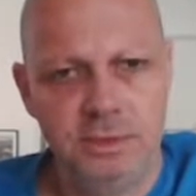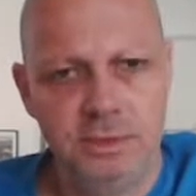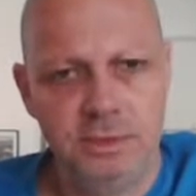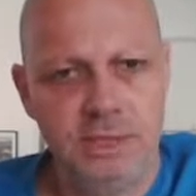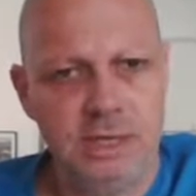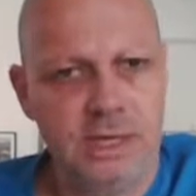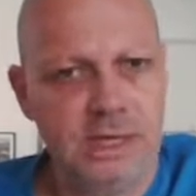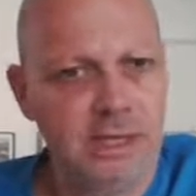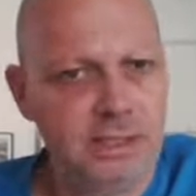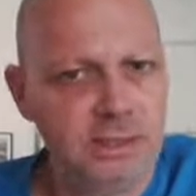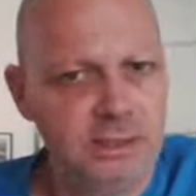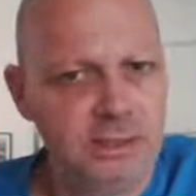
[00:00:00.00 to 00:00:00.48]

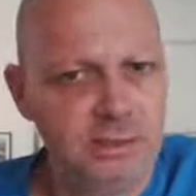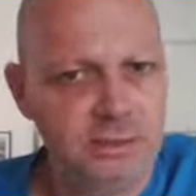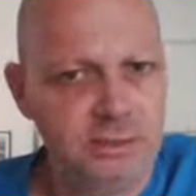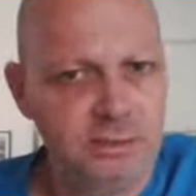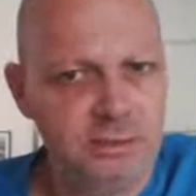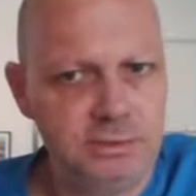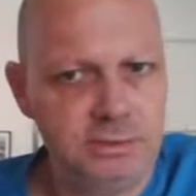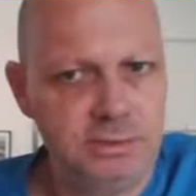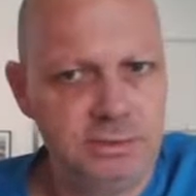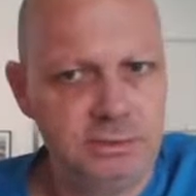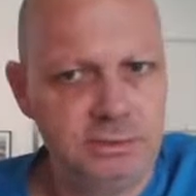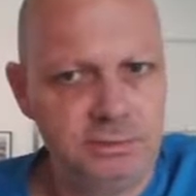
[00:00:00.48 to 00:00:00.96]

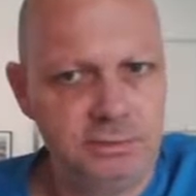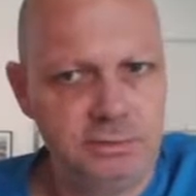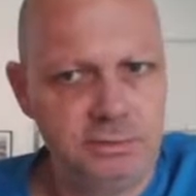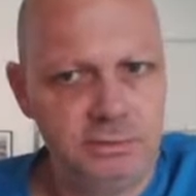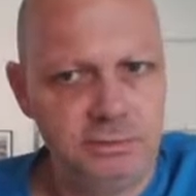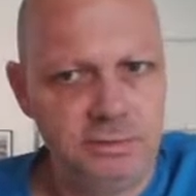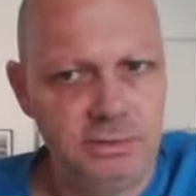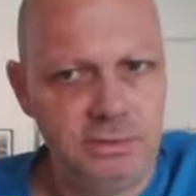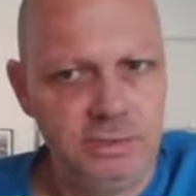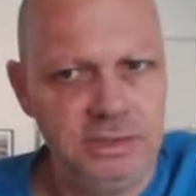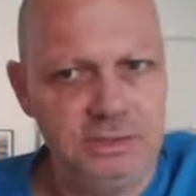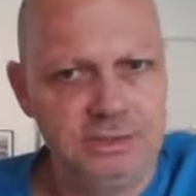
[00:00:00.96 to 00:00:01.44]
and
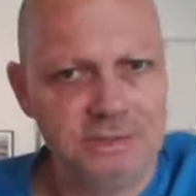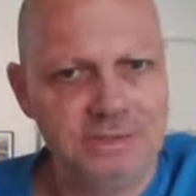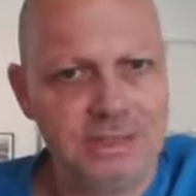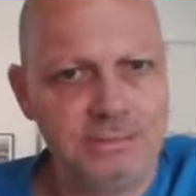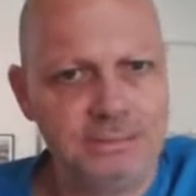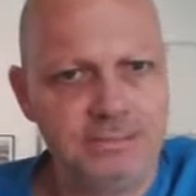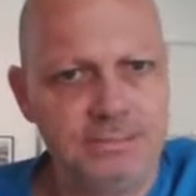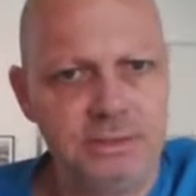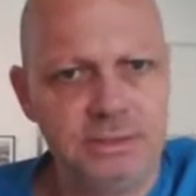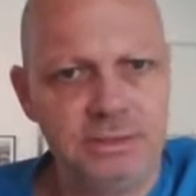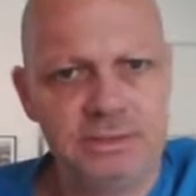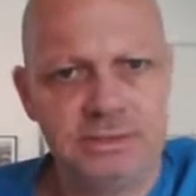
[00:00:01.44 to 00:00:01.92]
he
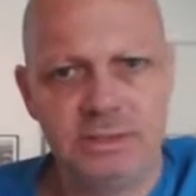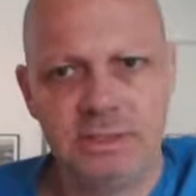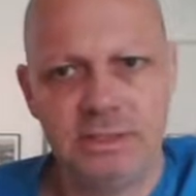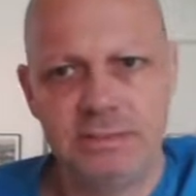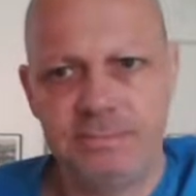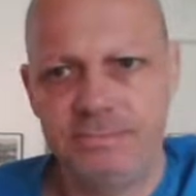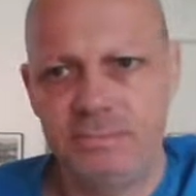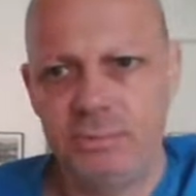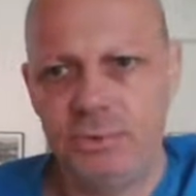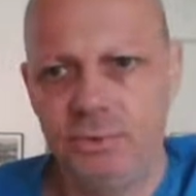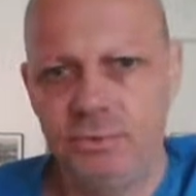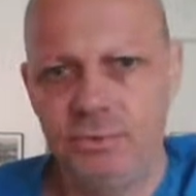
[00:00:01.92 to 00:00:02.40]
doubles
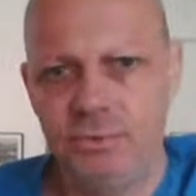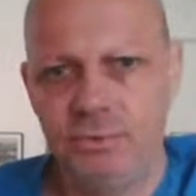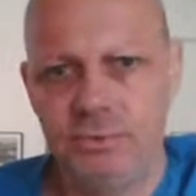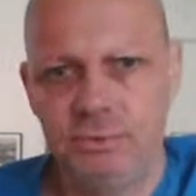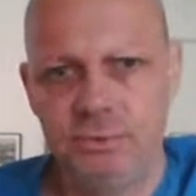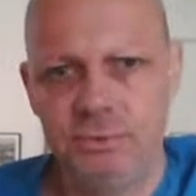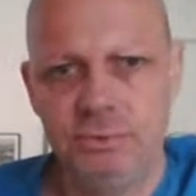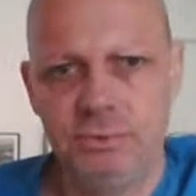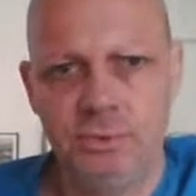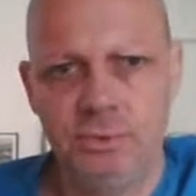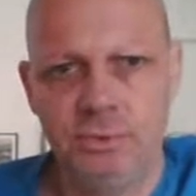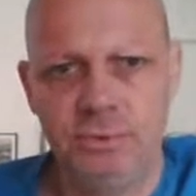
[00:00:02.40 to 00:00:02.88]
up
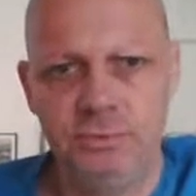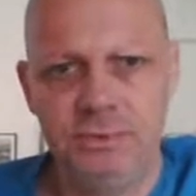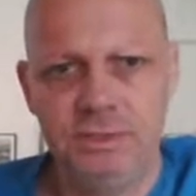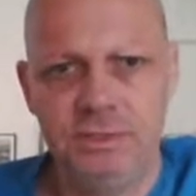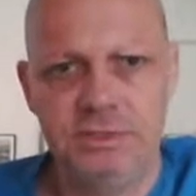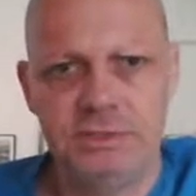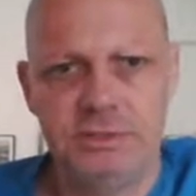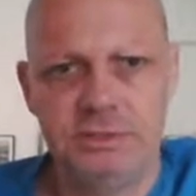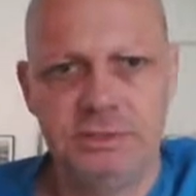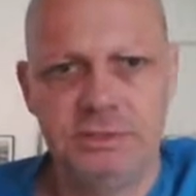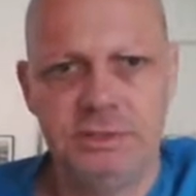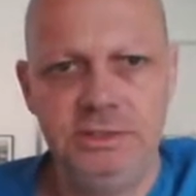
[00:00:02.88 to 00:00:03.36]
on this
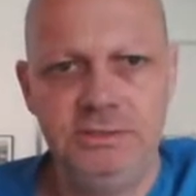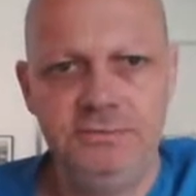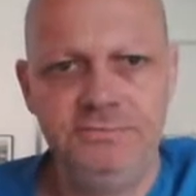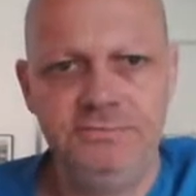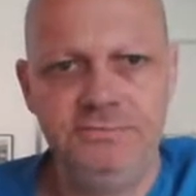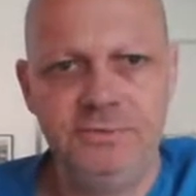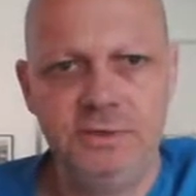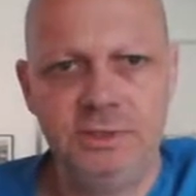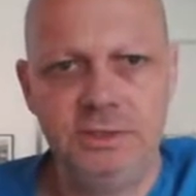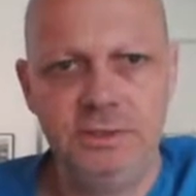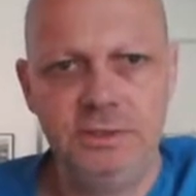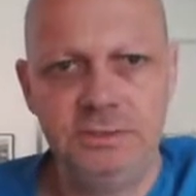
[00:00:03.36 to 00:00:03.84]
d
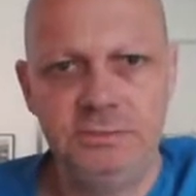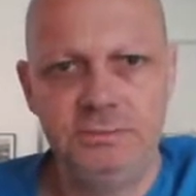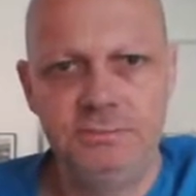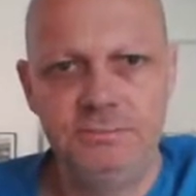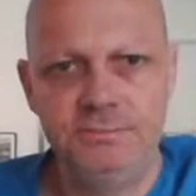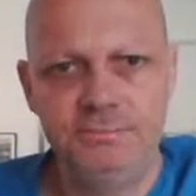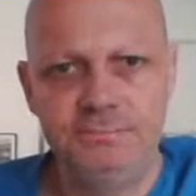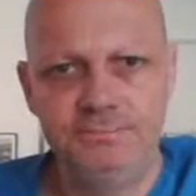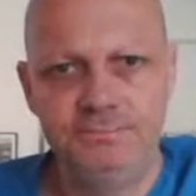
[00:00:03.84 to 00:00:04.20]
file.